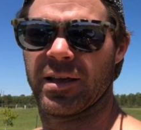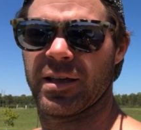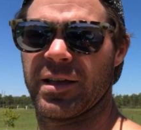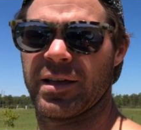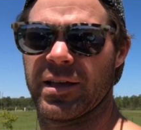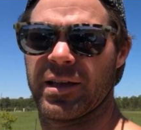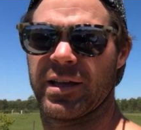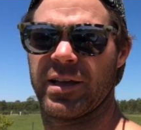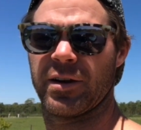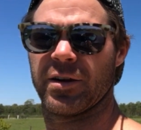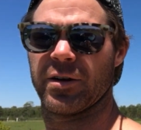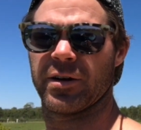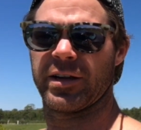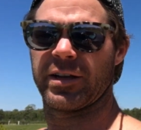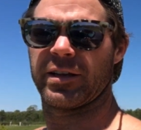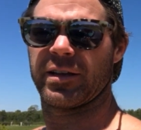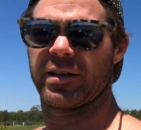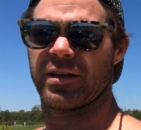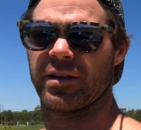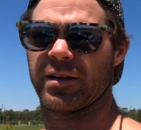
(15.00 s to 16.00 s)
Here
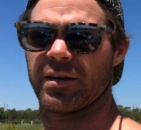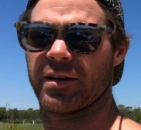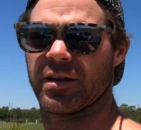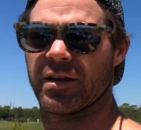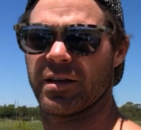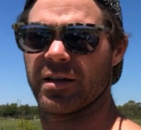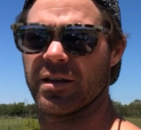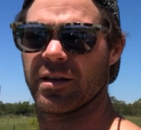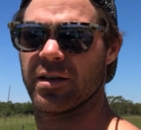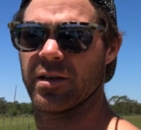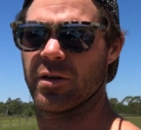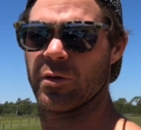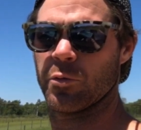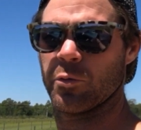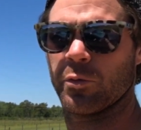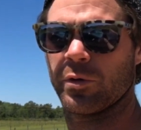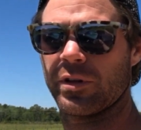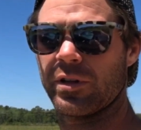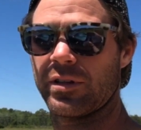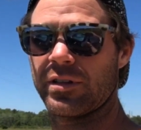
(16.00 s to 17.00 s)
in
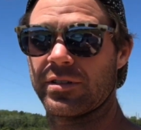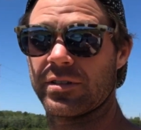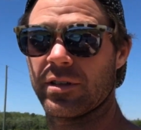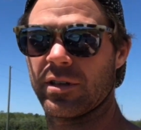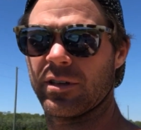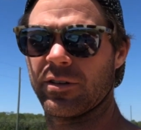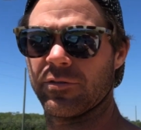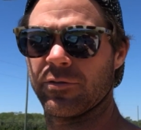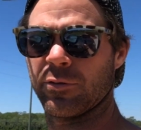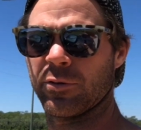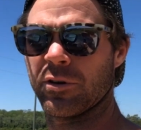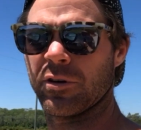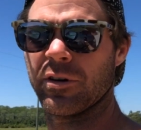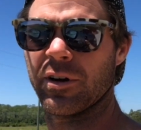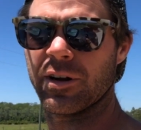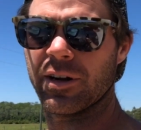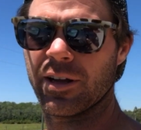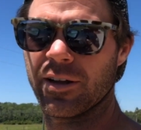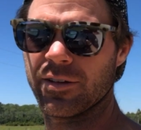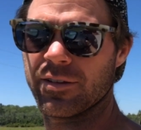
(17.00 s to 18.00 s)
really sunny Florida
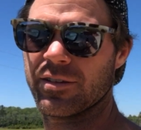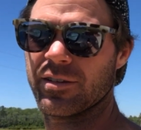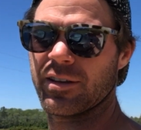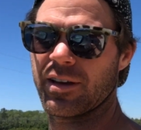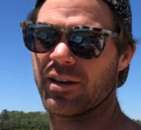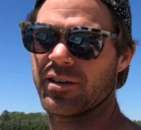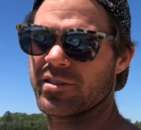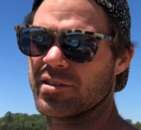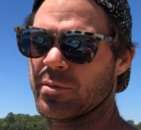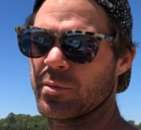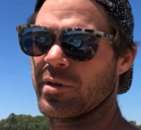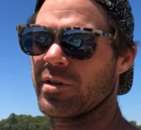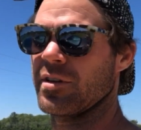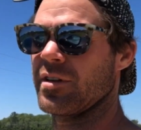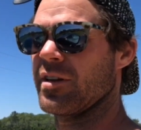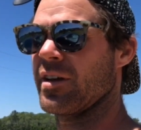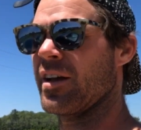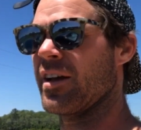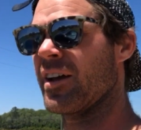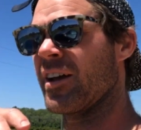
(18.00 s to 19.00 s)
right now. It's actually
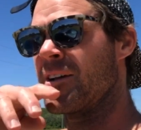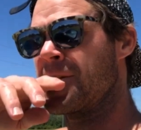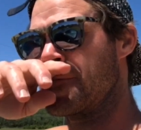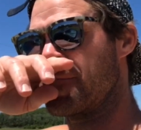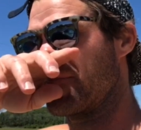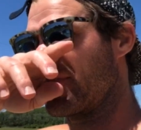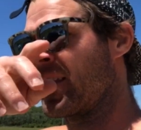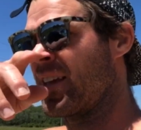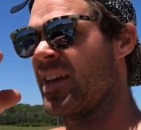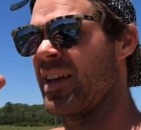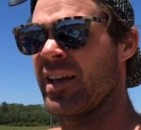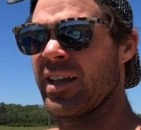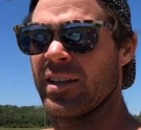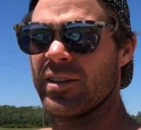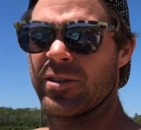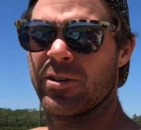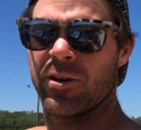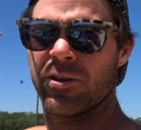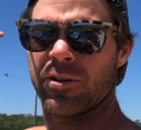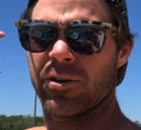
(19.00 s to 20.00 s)
midday
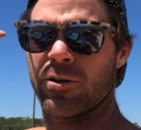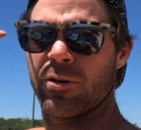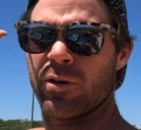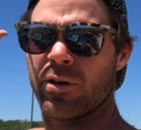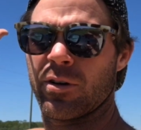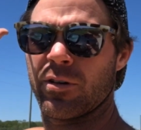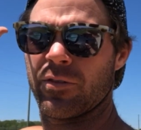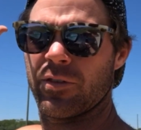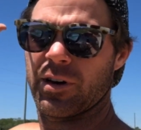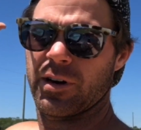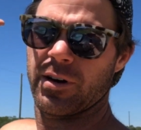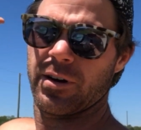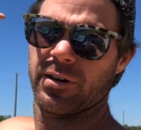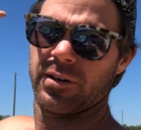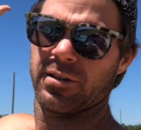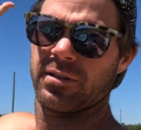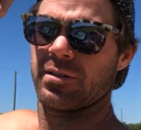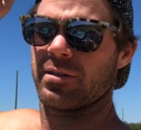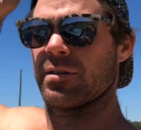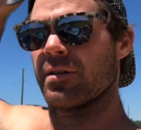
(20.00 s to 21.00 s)
during the
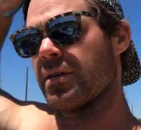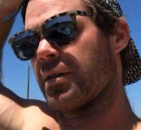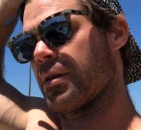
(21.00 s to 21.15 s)
coronavirus.